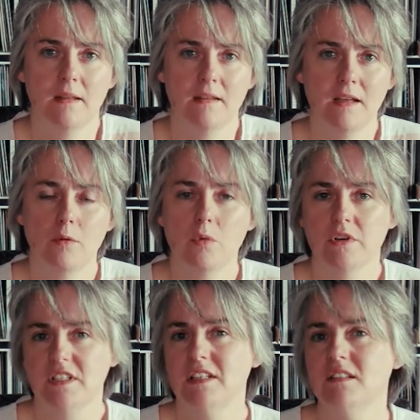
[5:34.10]
there
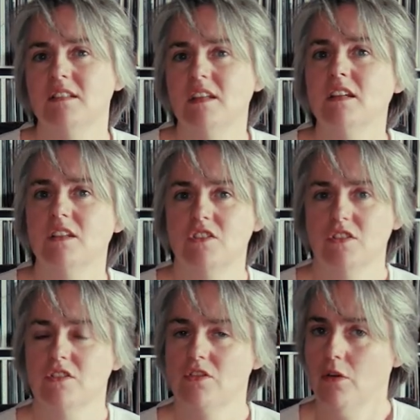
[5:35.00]
was his
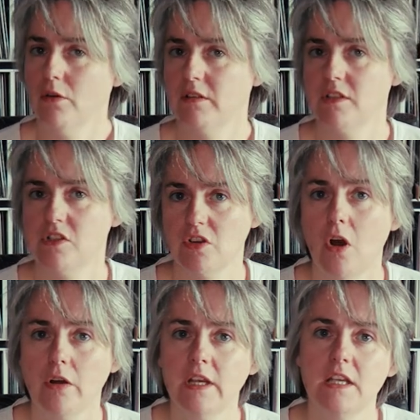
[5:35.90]
signature song, the
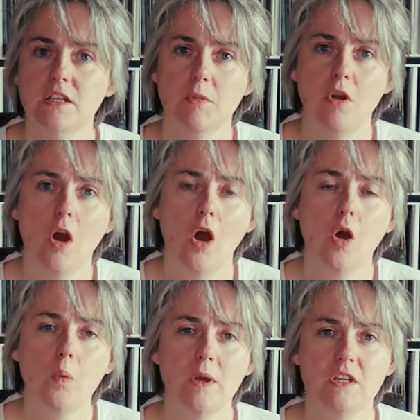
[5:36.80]
song he's been
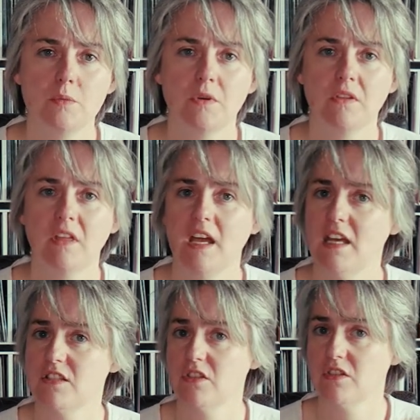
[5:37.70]
always with,
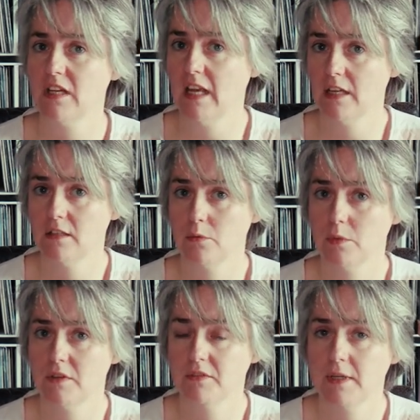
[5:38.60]
associated
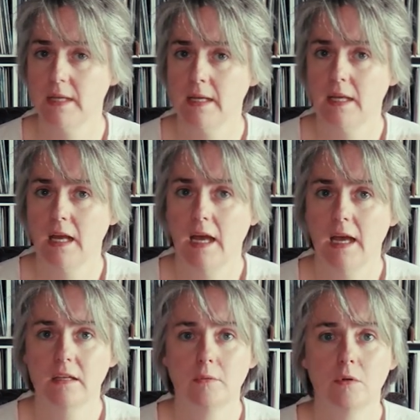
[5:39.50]
with,
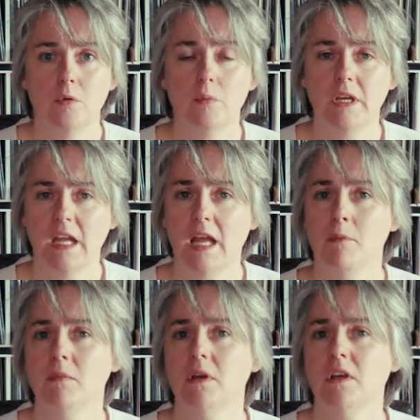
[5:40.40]
and who
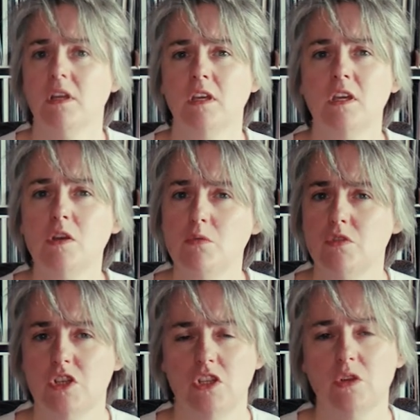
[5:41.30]
became a
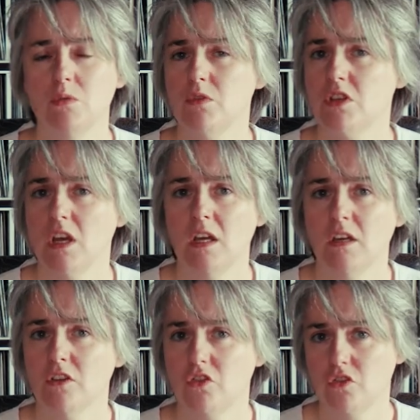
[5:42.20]
huge, huge
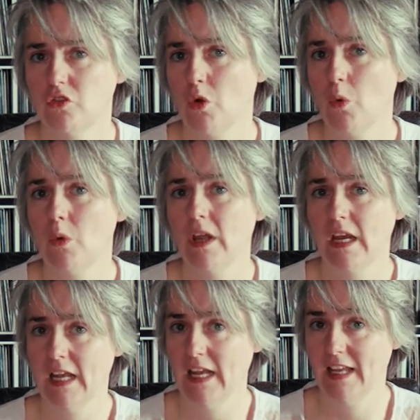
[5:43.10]
soul
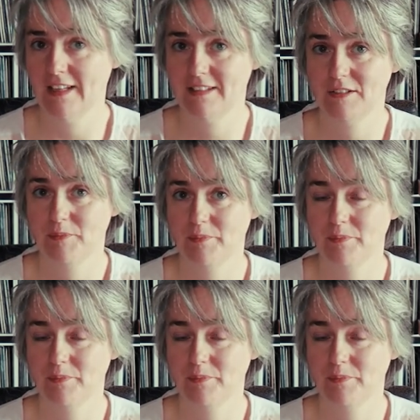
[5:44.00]
hit.